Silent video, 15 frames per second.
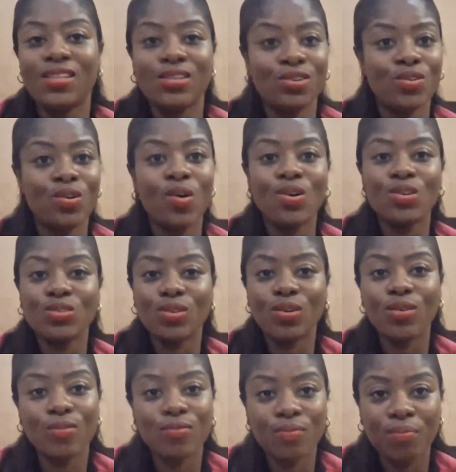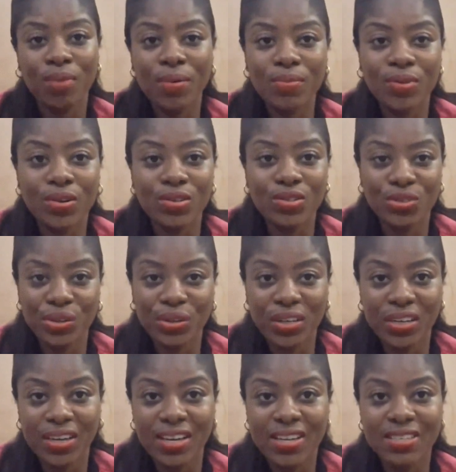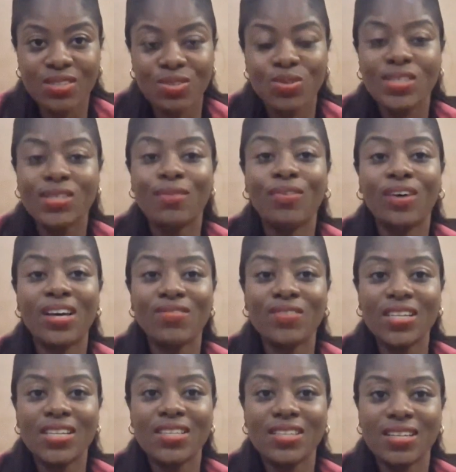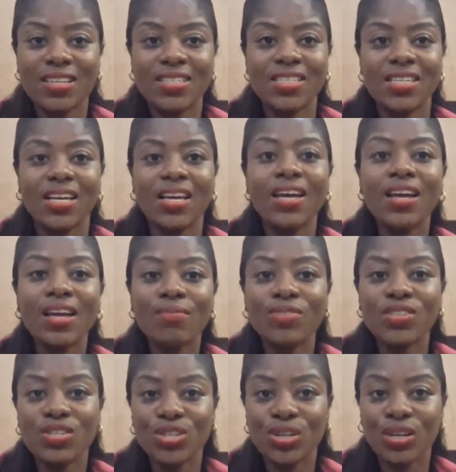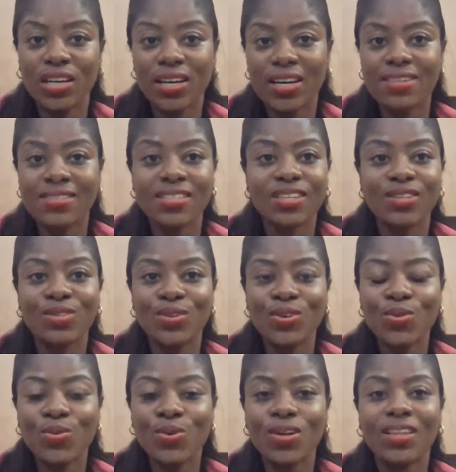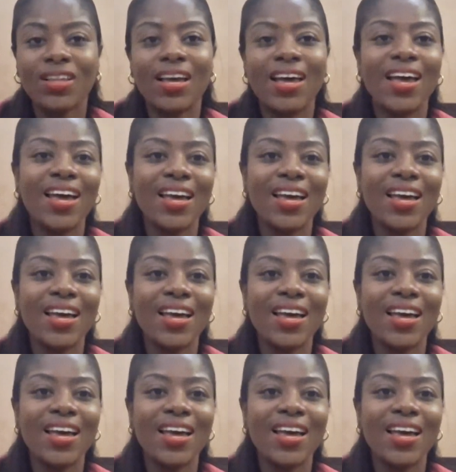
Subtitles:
the cost of palm oil jerrycans, 25 liters, empty jerrycans, the new one,